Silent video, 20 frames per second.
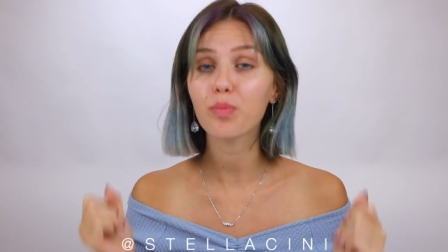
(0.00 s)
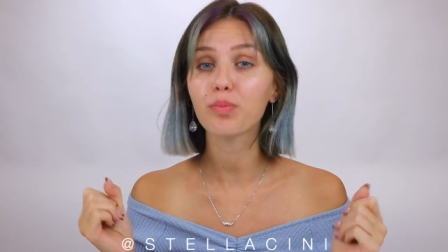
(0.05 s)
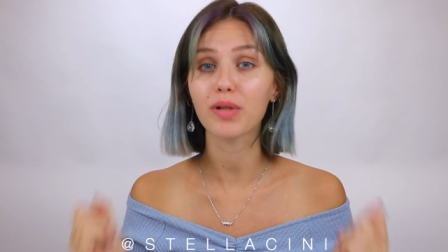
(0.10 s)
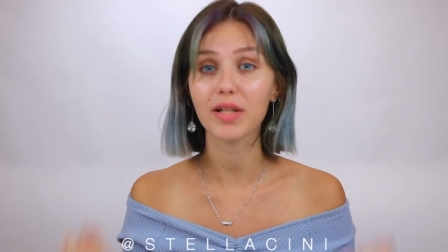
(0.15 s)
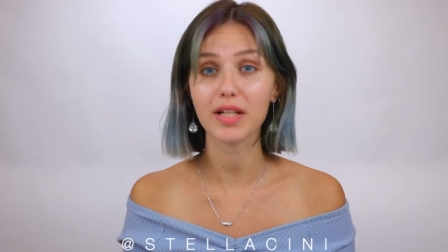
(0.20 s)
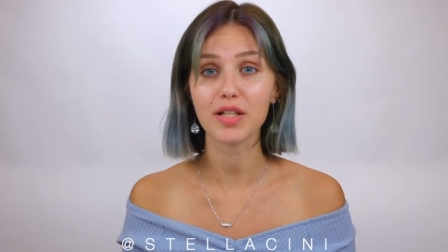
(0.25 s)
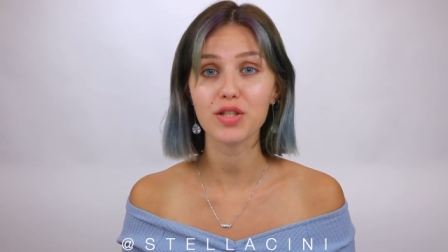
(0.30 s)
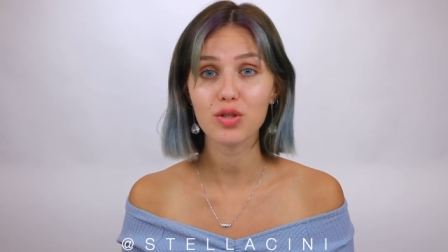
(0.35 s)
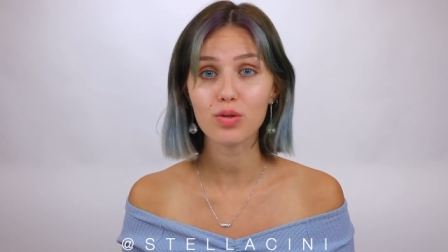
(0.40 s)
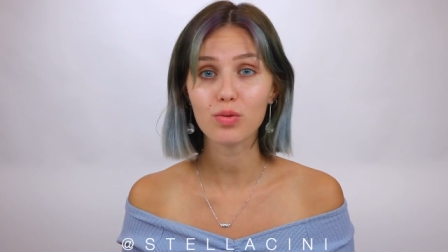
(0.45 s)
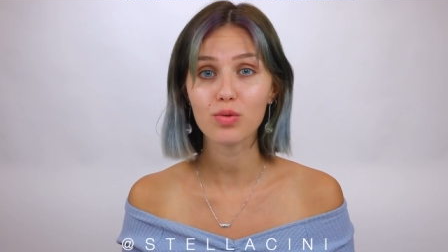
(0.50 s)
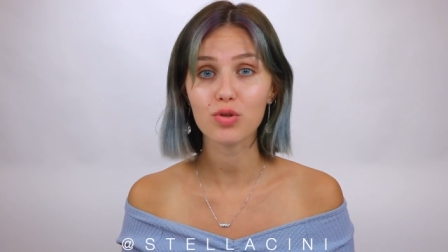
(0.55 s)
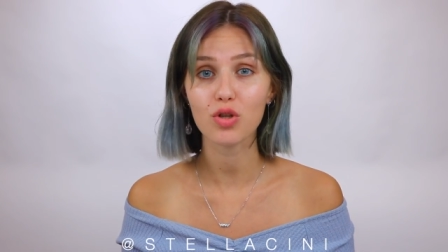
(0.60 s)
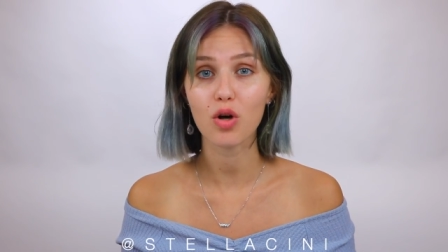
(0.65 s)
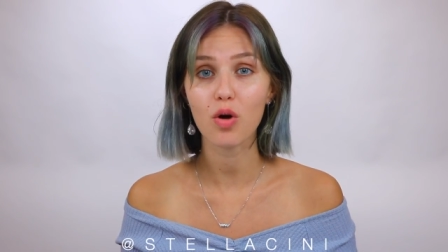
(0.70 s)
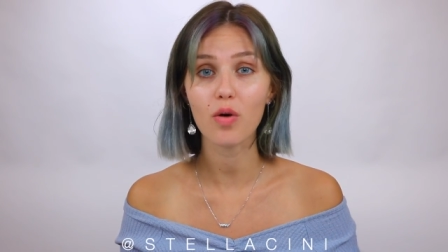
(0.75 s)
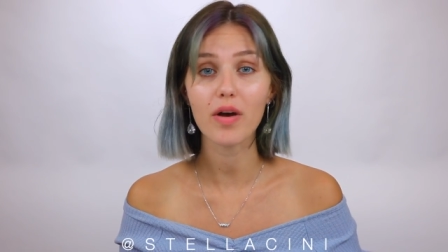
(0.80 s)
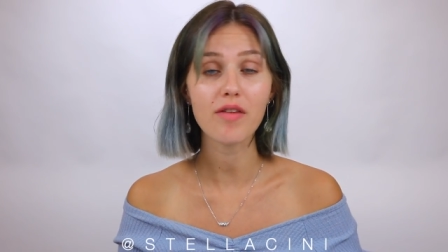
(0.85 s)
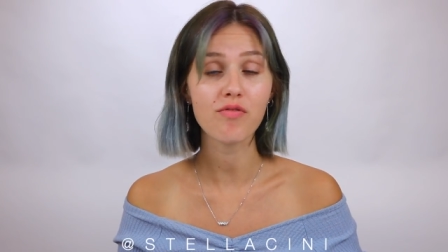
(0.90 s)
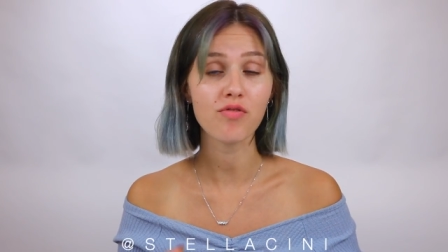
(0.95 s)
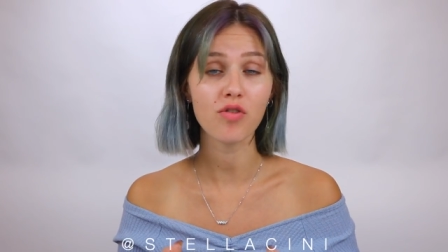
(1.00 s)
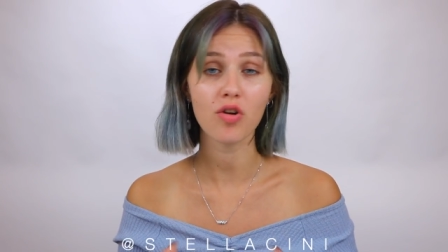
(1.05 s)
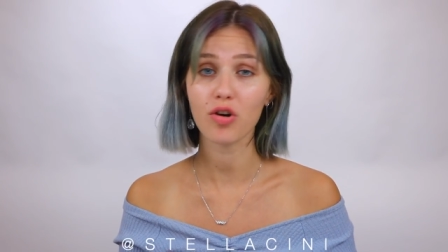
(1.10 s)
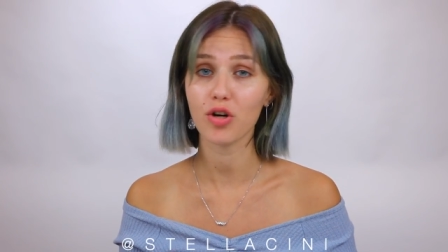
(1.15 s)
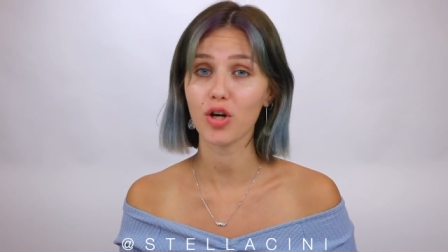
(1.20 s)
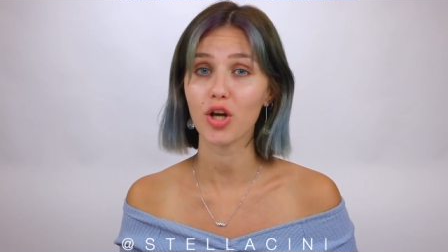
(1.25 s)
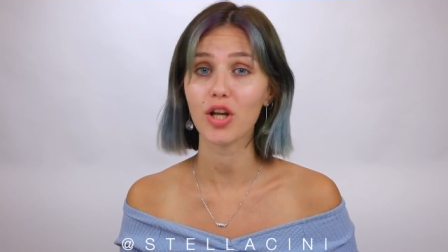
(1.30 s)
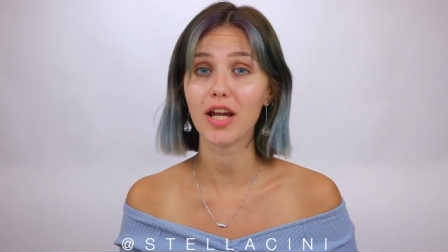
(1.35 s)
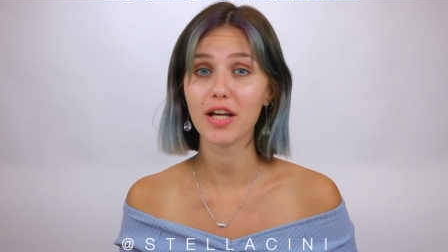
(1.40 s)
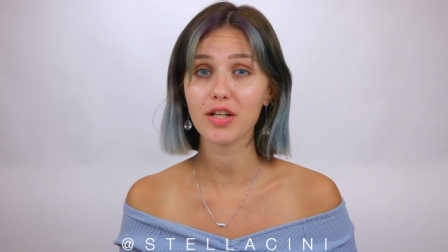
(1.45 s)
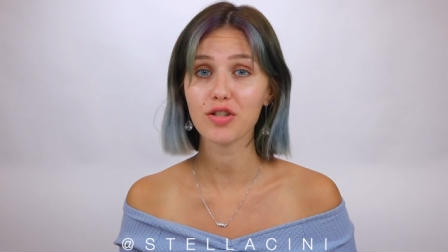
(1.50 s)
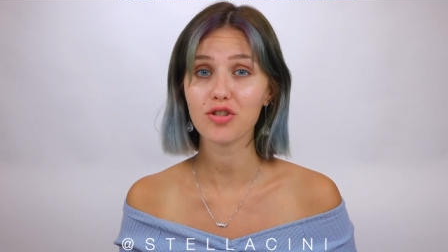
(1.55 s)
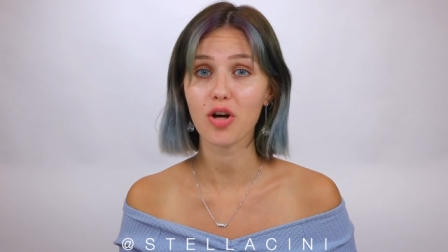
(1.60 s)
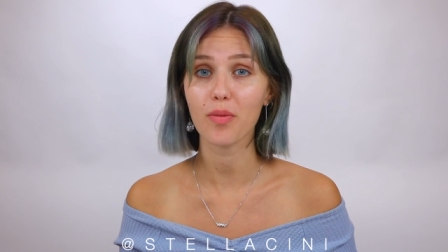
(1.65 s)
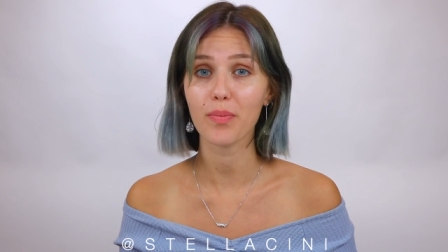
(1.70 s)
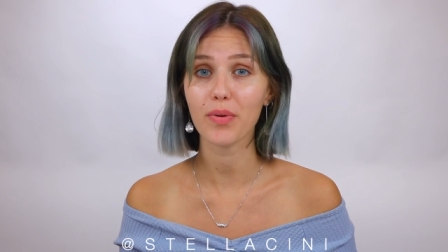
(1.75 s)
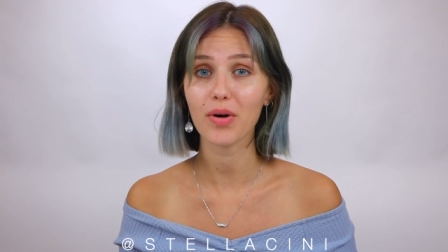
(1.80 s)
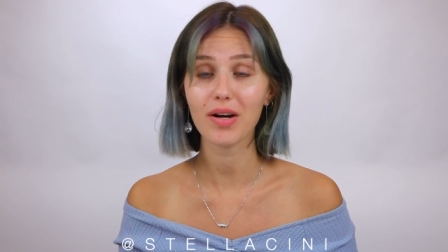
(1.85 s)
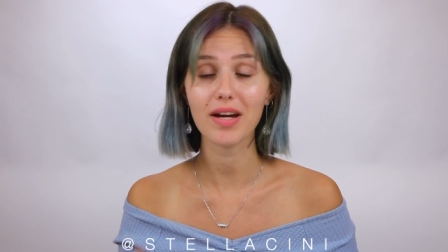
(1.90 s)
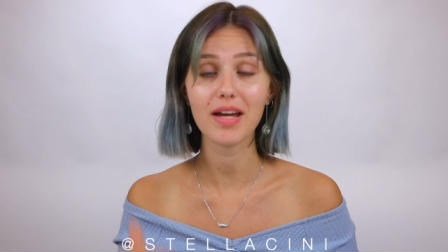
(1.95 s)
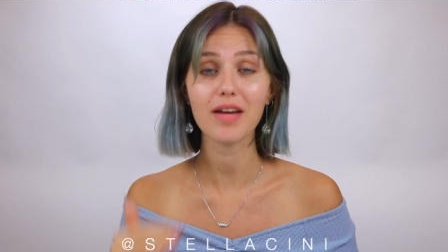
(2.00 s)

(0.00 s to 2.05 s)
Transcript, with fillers: Please do so if you're an online shopper,